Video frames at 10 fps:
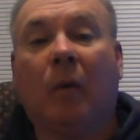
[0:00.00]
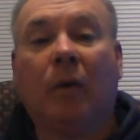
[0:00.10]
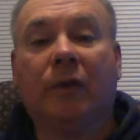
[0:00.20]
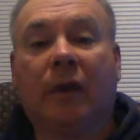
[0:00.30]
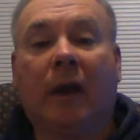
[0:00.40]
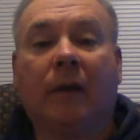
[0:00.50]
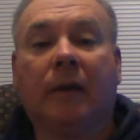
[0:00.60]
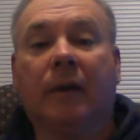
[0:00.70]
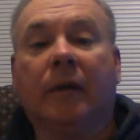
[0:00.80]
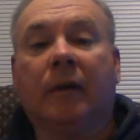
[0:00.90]

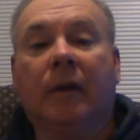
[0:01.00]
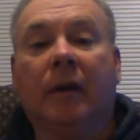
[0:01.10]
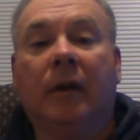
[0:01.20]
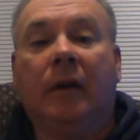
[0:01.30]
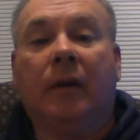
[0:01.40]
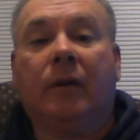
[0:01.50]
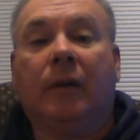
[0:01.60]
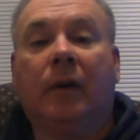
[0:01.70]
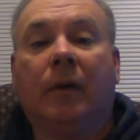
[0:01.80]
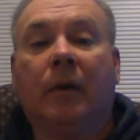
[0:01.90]
horizontally.
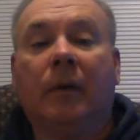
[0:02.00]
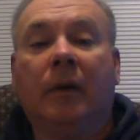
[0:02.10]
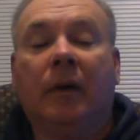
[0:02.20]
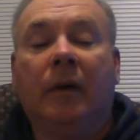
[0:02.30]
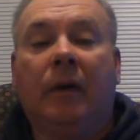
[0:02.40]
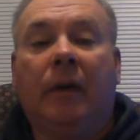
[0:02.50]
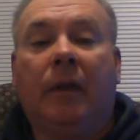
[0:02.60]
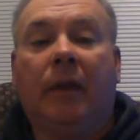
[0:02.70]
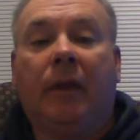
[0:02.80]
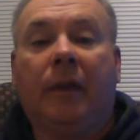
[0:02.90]
So
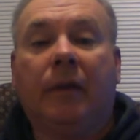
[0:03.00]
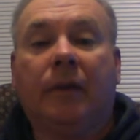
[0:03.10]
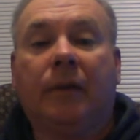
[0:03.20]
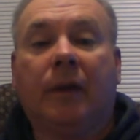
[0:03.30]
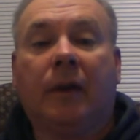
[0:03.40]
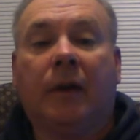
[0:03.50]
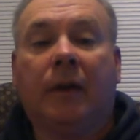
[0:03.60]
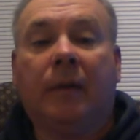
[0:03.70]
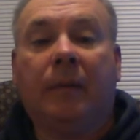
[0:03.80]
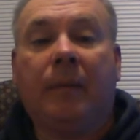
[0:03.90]
this
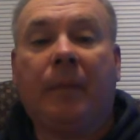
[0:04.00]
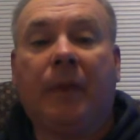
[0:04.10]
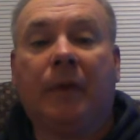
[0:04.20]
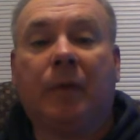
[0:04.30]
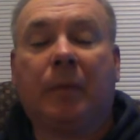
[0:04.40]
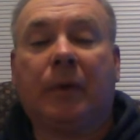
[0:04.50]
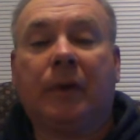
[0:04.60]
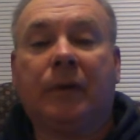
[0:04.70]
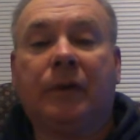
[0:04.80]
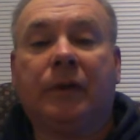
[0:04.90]

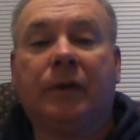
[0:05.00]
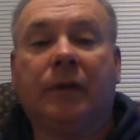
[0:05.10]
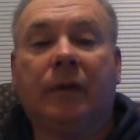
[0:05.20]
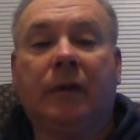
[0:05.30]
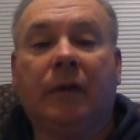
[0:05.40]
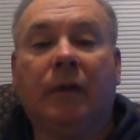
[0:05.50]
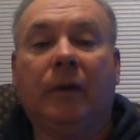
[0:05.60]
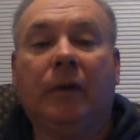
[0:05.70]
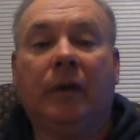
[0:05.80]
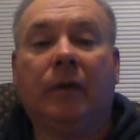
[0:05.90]
approach
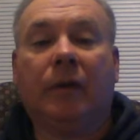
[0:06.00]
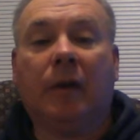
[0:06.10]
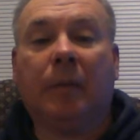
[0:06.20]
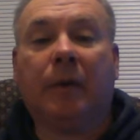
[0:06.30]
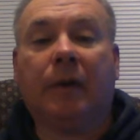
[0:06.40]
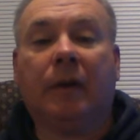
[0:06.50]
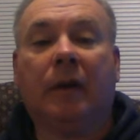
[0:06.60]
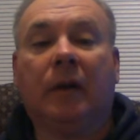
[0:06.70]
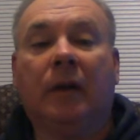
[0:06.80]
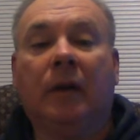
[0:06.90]
is
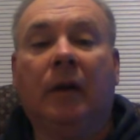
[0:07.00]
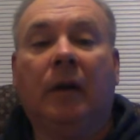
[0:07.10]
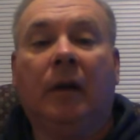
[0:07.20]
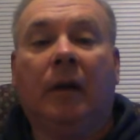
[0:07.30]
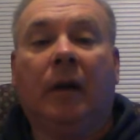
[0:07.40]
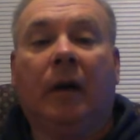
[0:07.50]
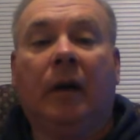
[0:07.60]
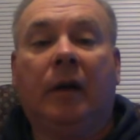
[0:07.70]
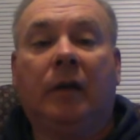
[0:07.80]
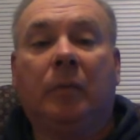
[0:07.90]
typically
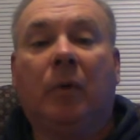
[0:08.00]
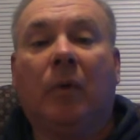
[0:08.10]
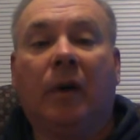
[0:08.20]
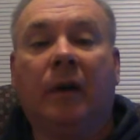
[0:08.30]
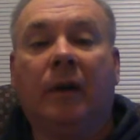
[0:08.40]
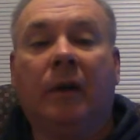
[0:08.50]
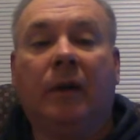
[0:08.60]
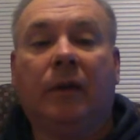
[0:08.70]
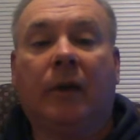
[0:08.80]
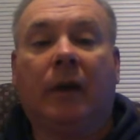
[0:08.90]
each point
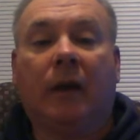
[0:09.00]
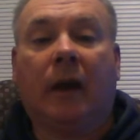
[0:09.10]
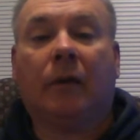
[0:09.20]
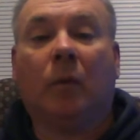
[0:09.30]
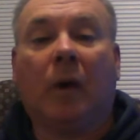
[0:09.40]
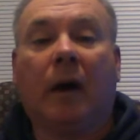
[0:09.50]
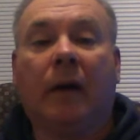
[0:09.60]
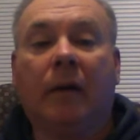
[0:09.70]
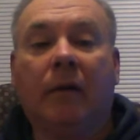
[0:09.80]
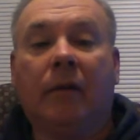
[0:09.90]
is an
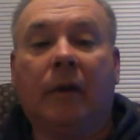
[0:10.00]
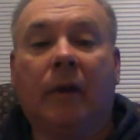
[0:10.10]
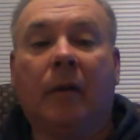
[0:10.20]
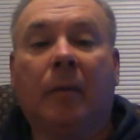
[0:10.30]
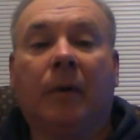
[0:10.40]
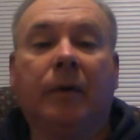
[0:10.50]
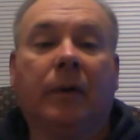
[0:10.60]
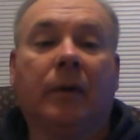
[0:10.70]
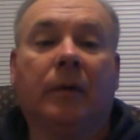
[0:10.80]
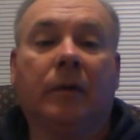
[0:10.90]
XY variable.
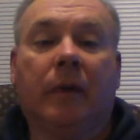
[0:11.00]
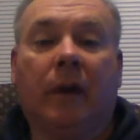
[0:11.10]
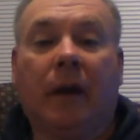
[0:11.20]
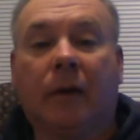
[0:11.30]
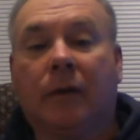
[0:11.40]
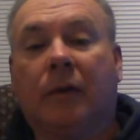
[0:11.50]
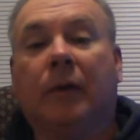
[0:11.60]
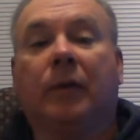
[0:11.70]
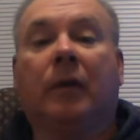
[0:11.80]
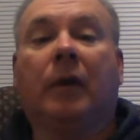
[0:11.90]
So the X
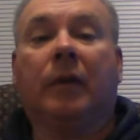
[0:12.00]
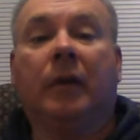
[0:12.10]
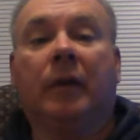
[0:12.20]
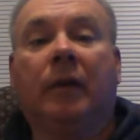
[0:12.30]
goes along